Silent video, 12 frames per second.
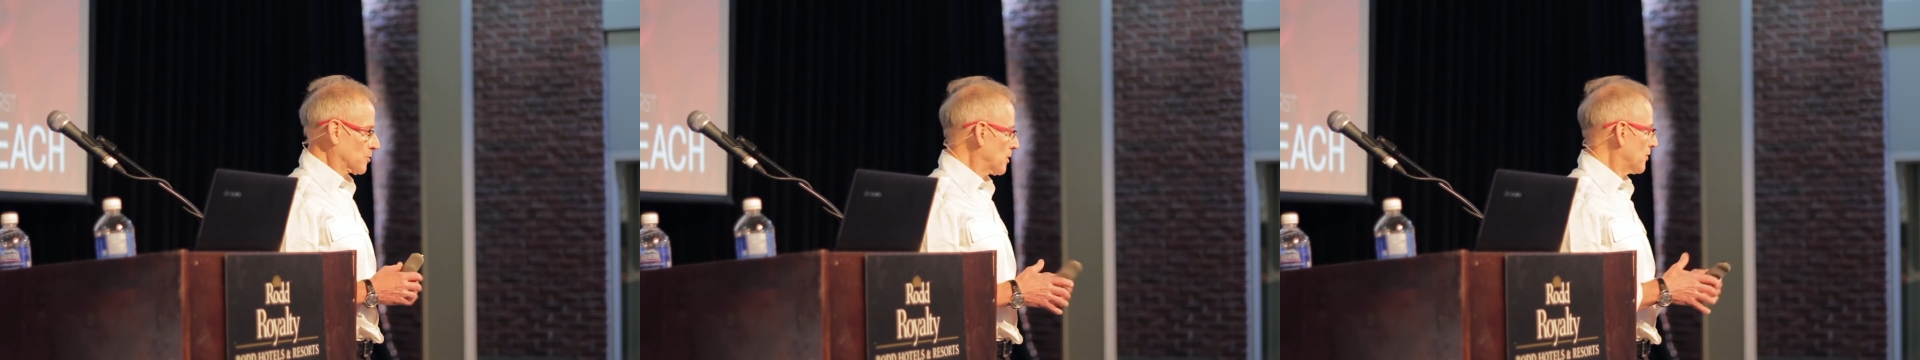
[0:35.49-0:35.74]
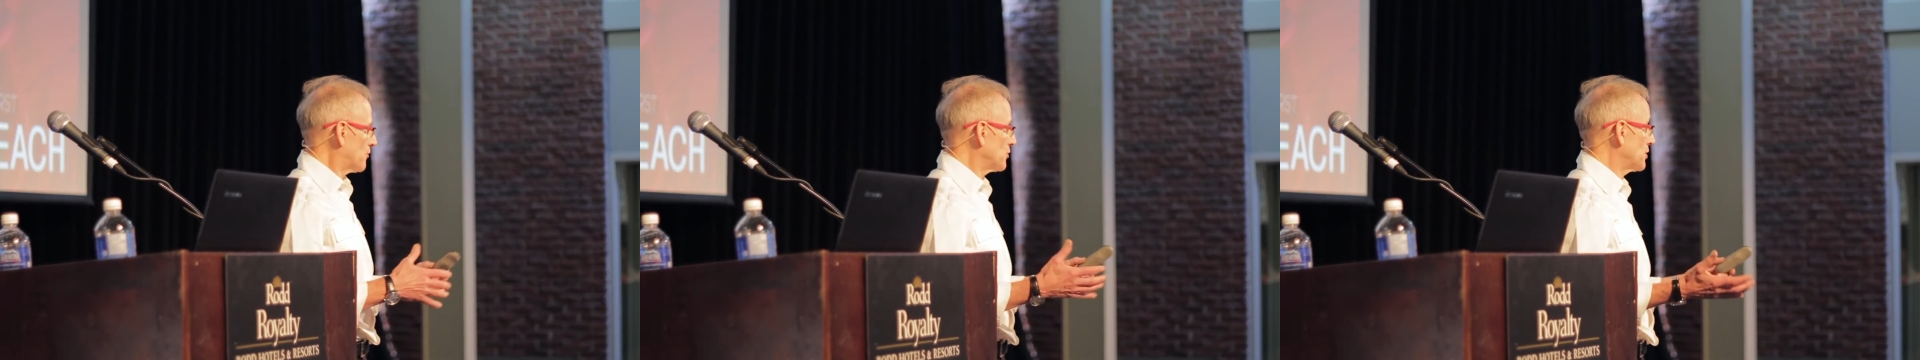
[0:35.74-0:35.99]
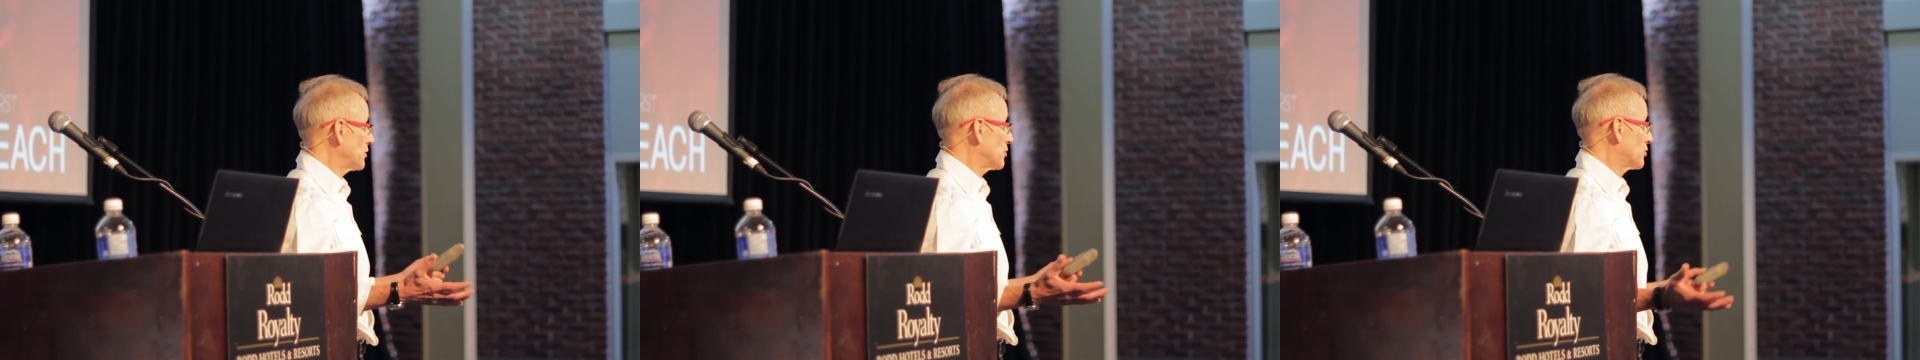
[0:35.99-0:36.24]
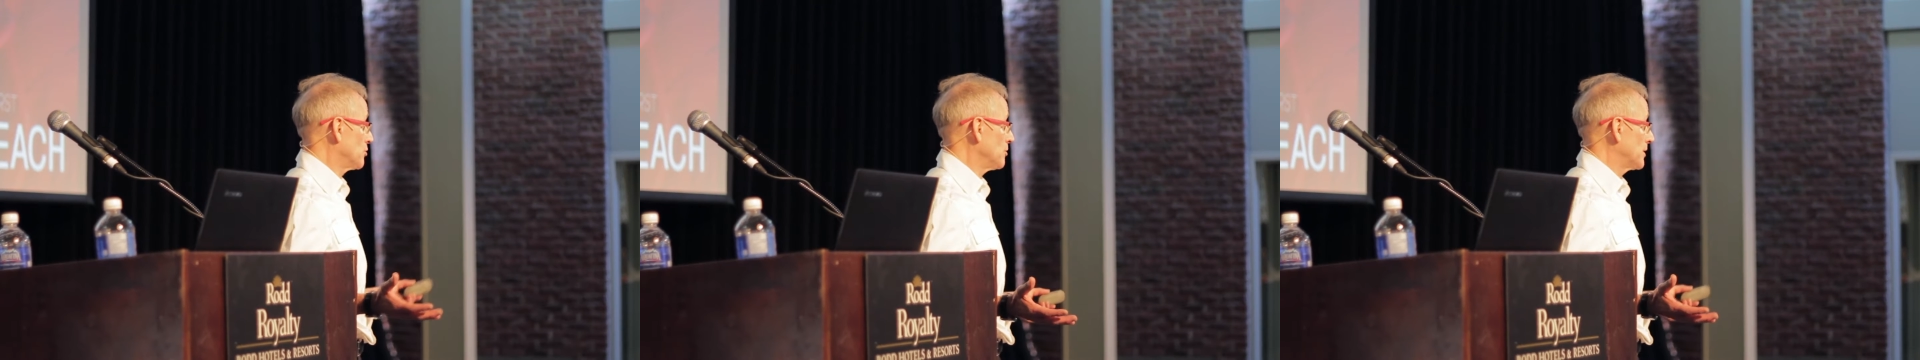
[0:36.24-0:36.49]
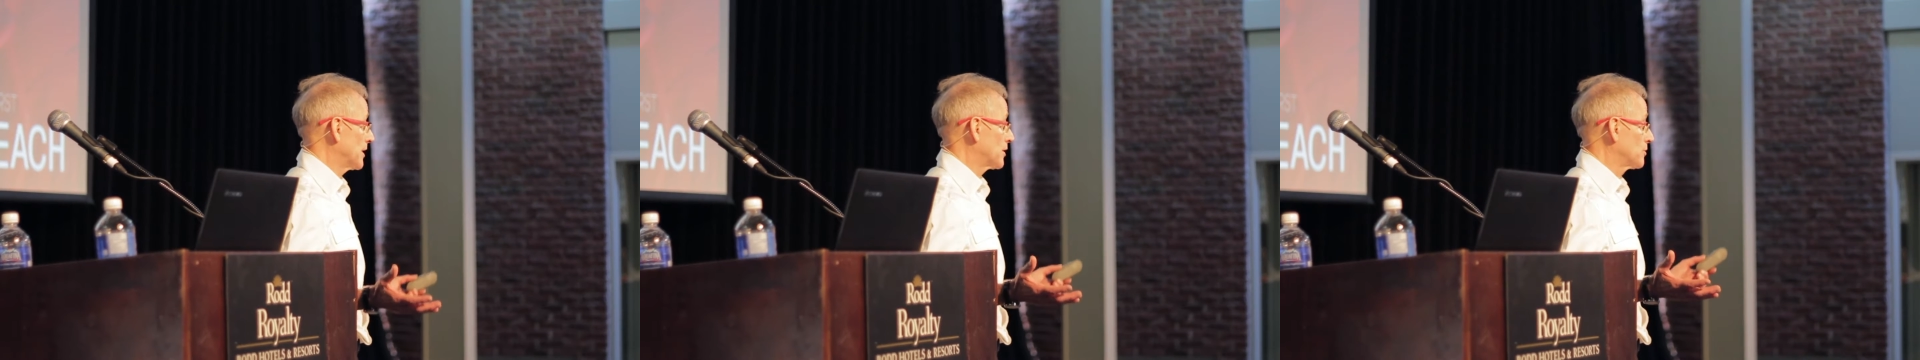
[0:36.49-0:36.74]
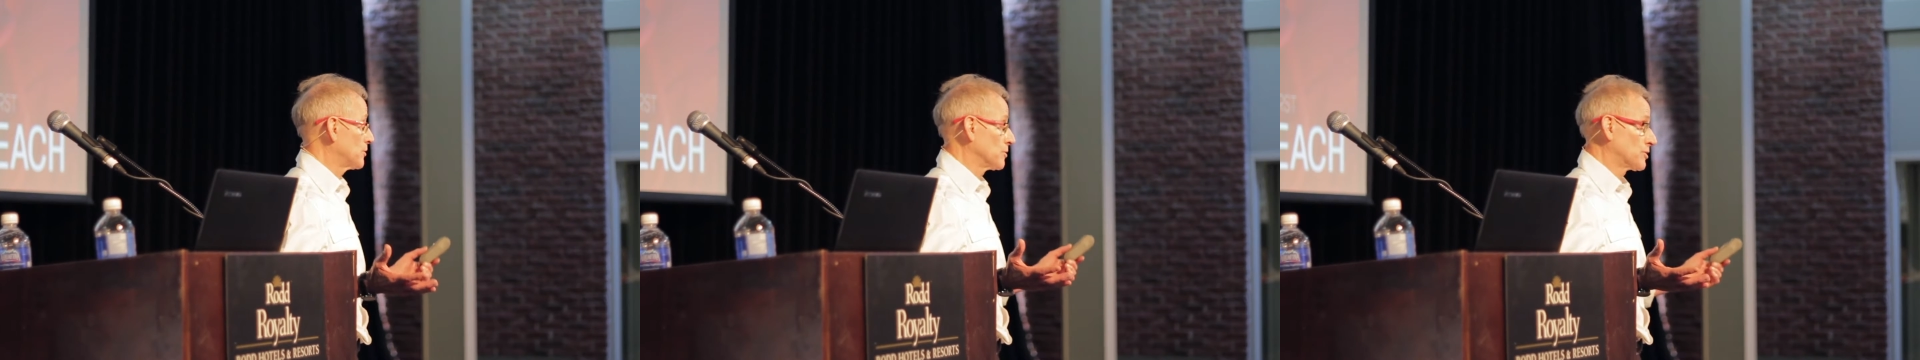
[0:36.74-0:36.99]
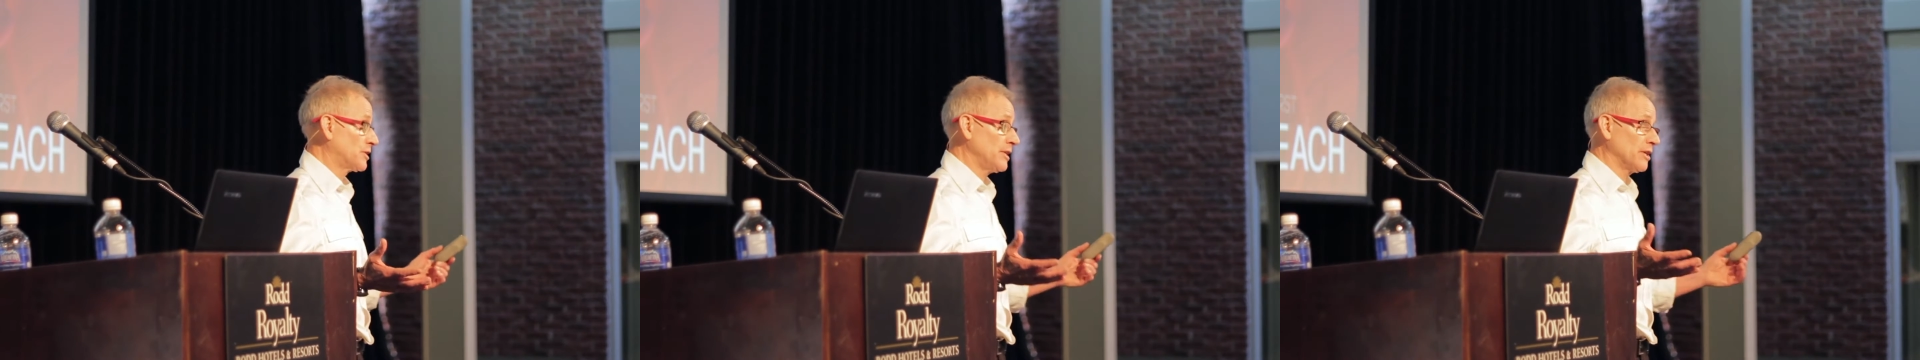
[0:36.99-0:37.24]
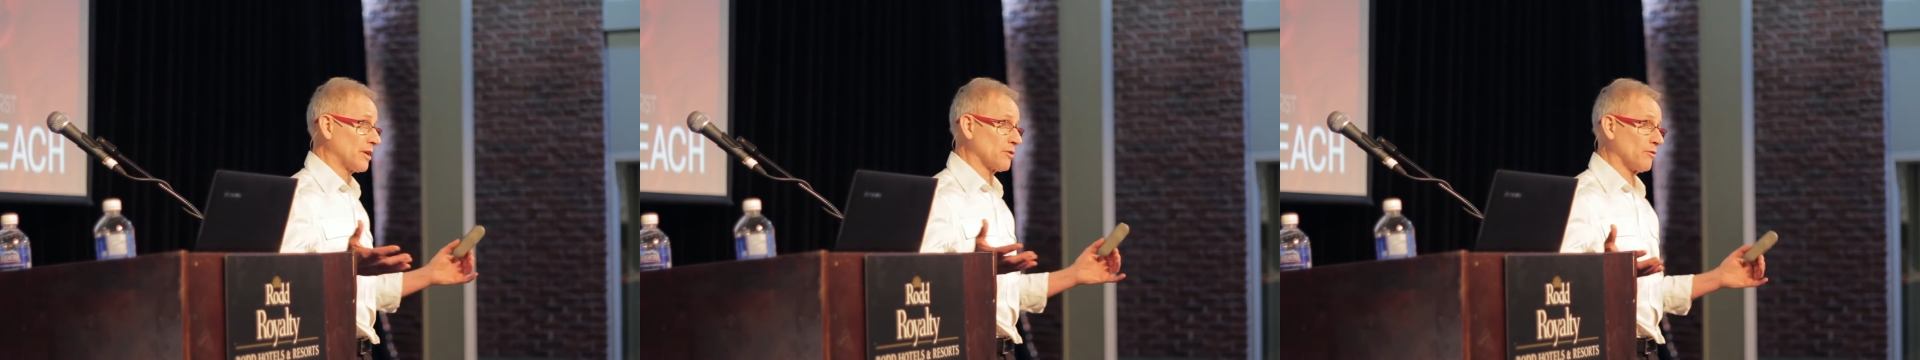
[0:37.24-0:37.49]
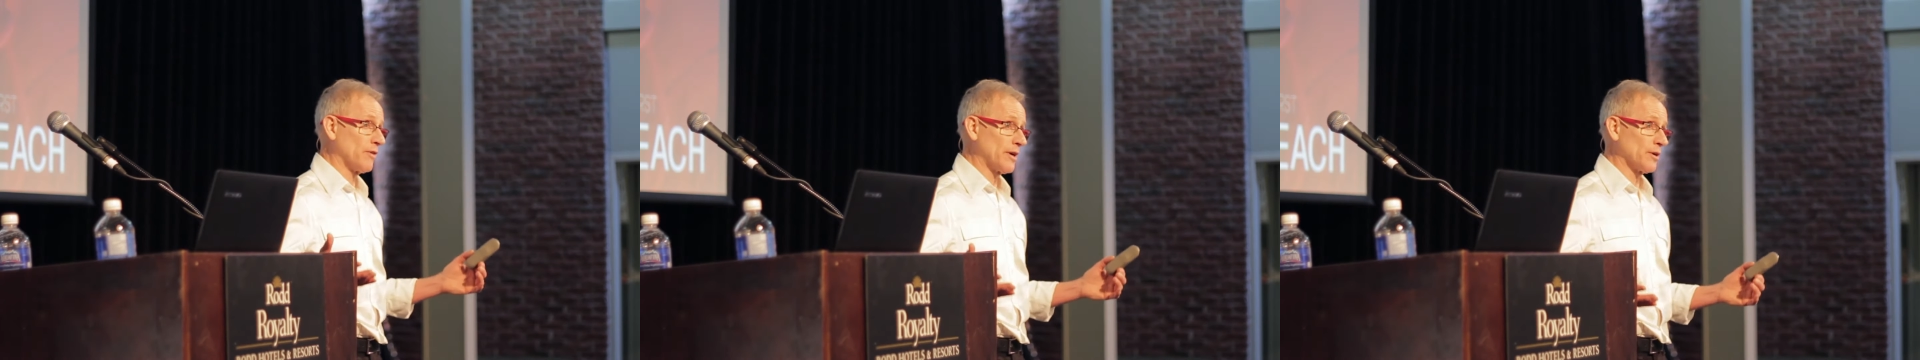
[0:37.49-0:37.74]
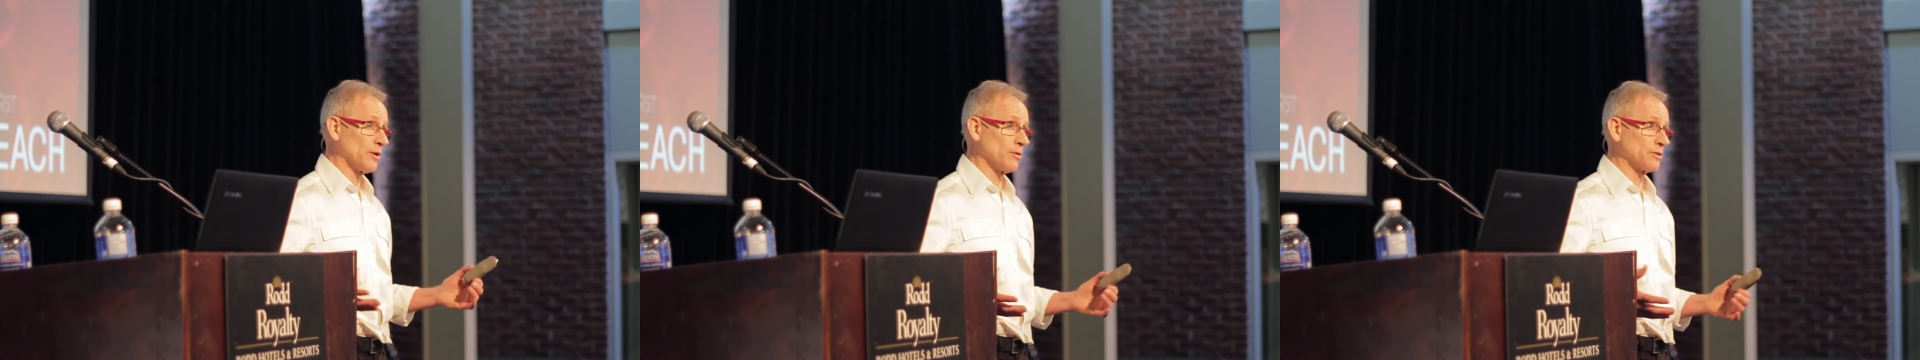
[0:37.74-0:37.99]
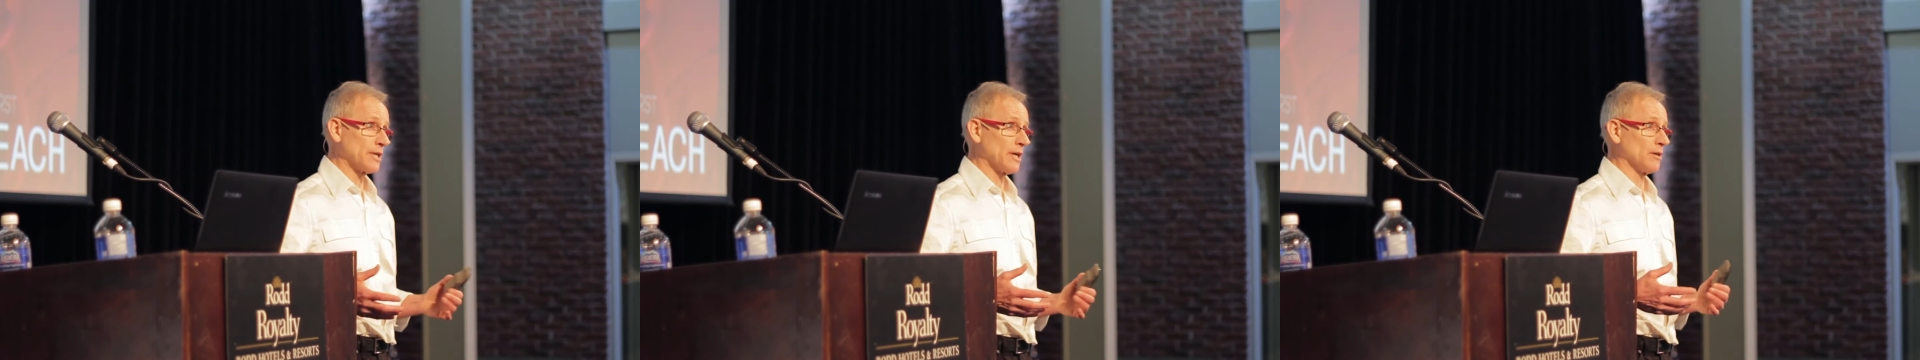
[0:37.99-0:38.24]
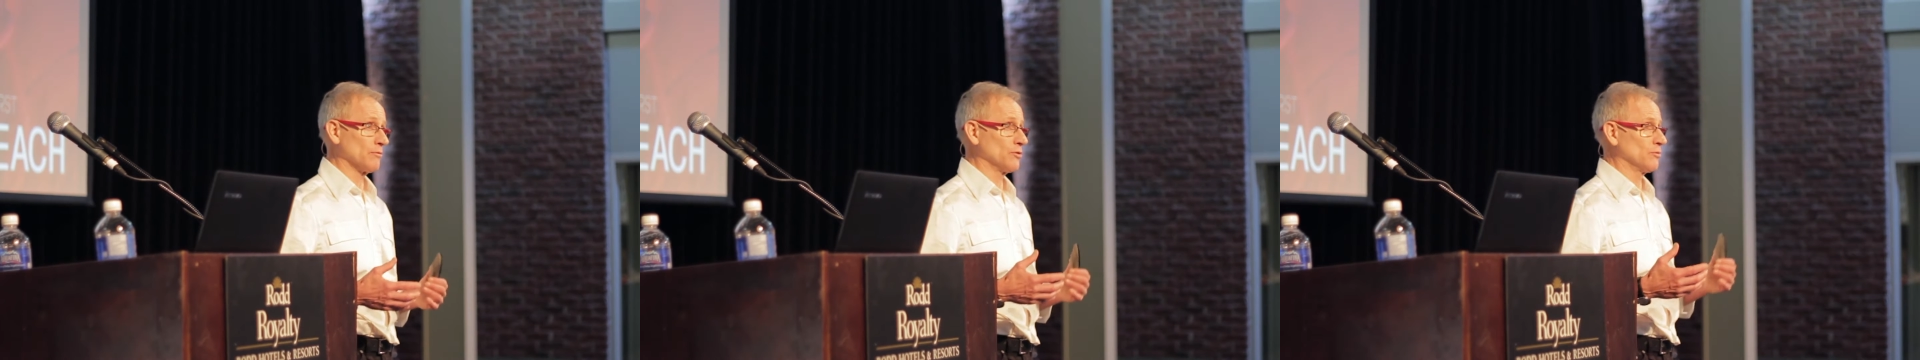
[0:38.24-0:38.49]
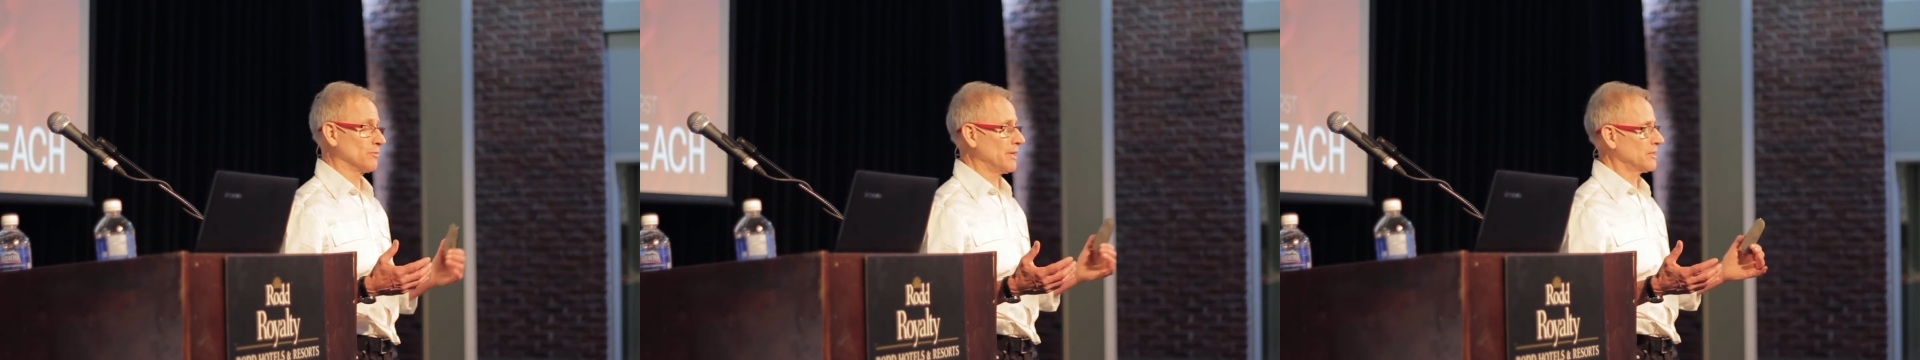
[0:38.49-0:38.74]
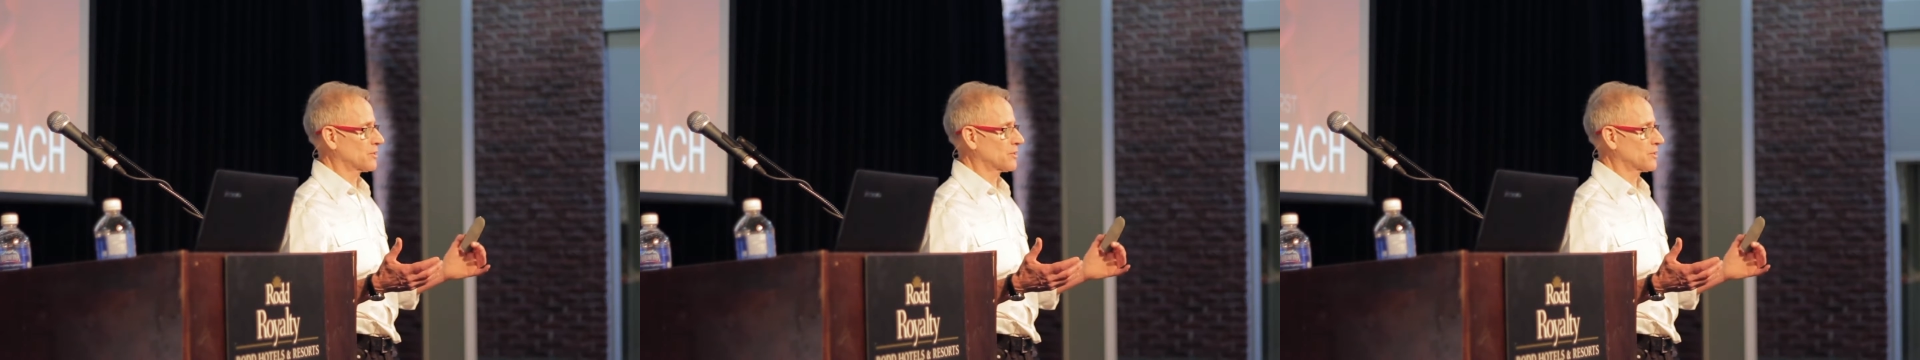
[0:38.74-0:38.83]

So one of the first things you do when you get to a new city, you got to go find a hotel room, right?